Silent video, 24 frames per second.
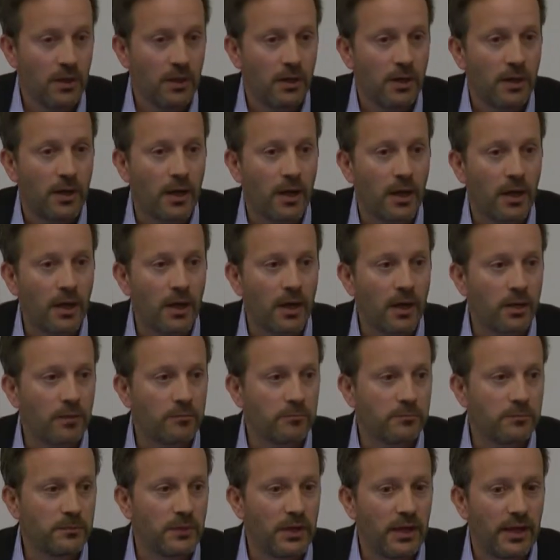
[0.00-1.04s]

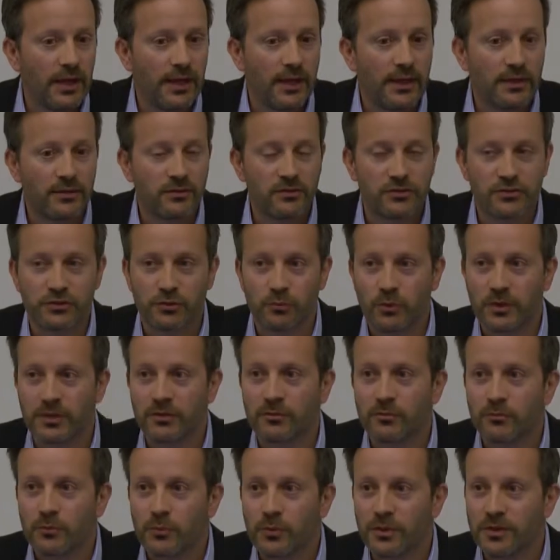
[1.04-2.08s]
And so
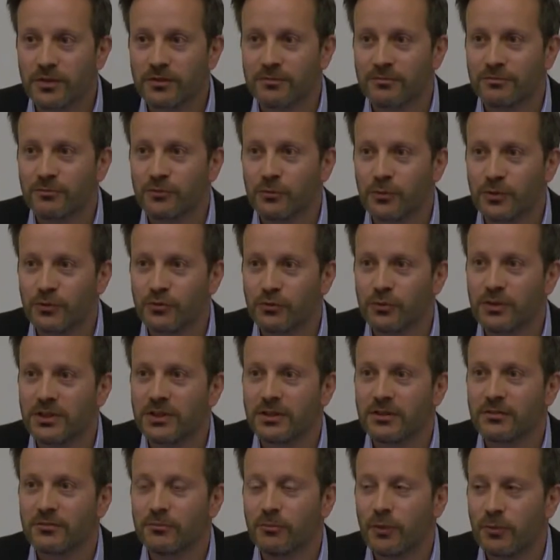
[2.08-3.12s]
we're
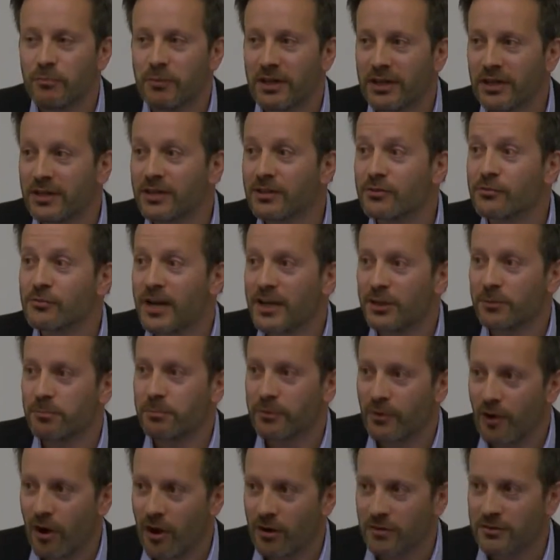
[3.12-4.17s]
making great
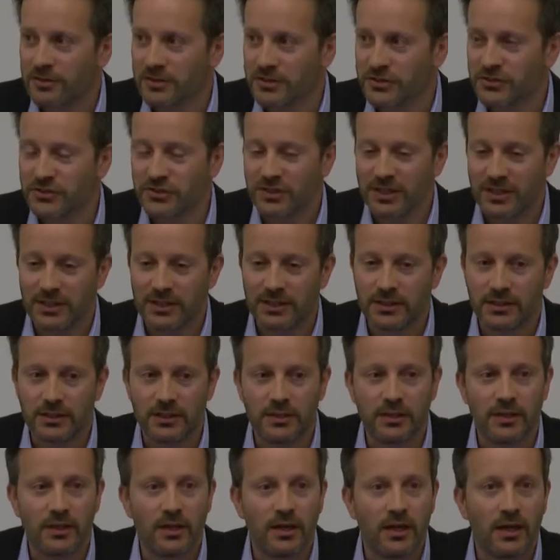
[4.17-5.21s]
progress
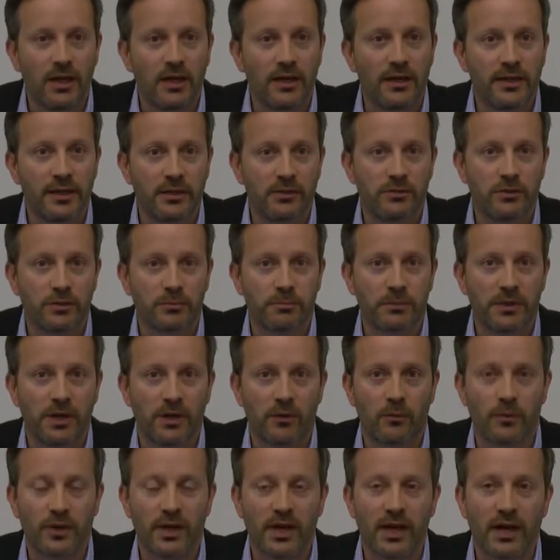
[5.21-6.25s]
in Europe now.
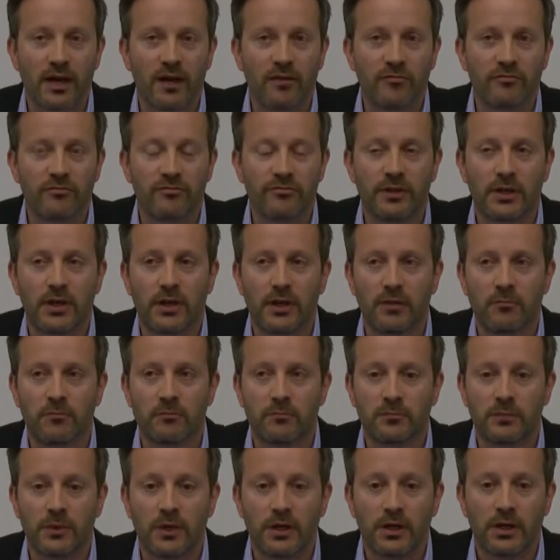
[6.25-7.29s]
We have
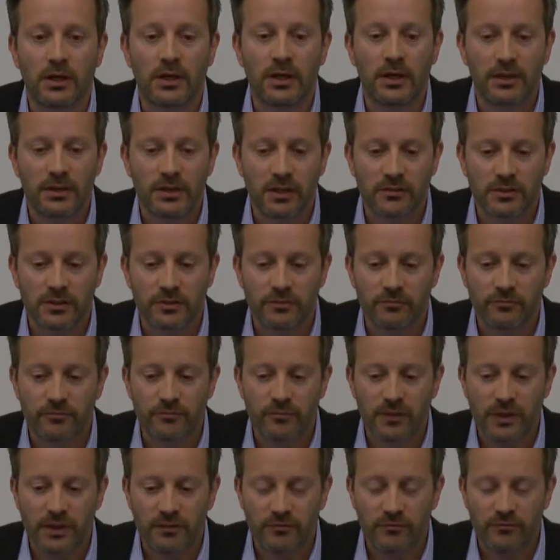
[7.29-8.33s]
another
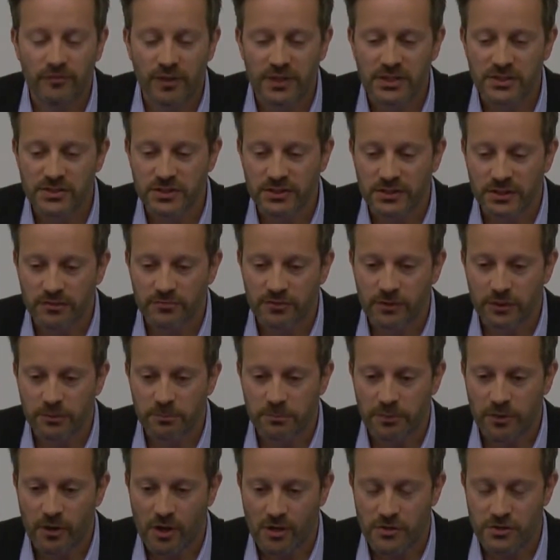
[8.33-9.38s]
very significant
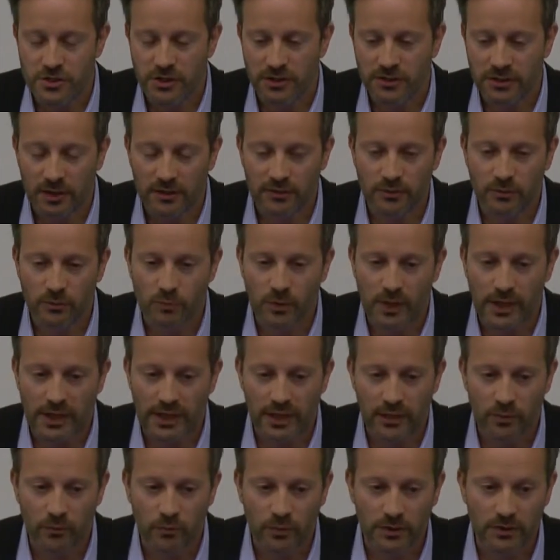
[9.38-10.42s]
project
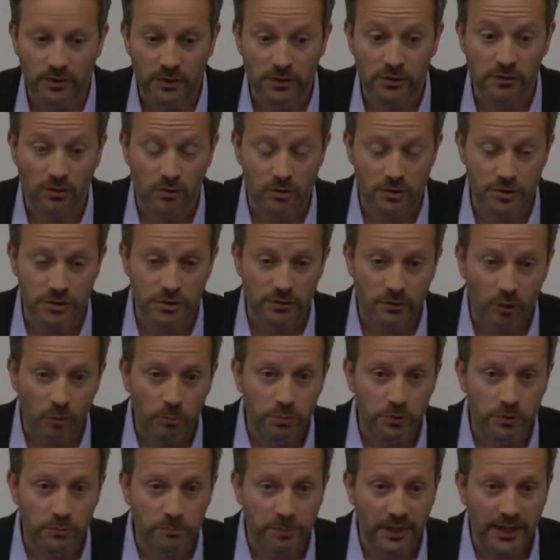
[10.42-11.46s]
underway with a large
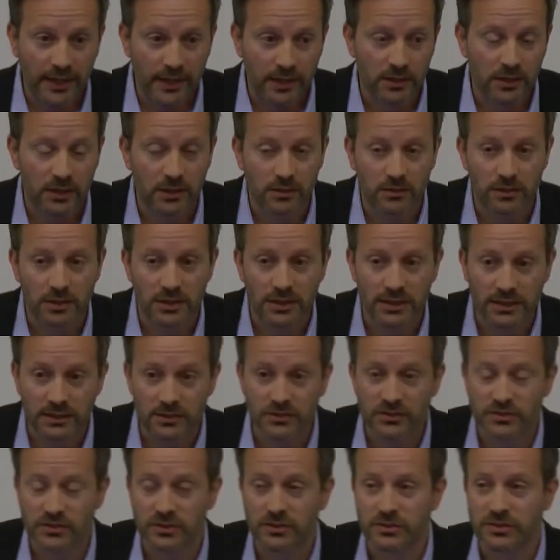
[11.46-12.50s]
global bank in the
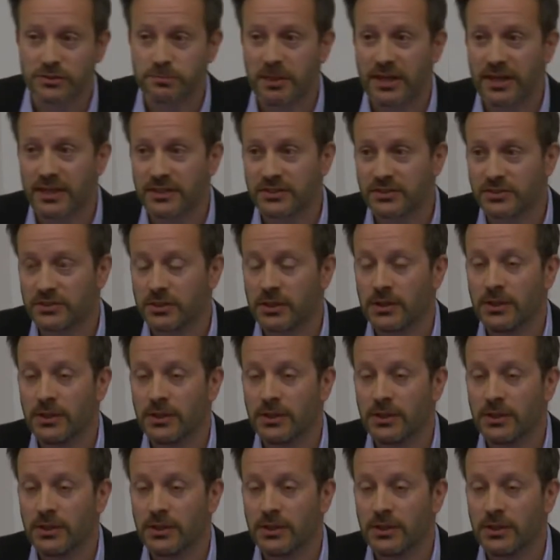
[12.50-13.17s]
instant space.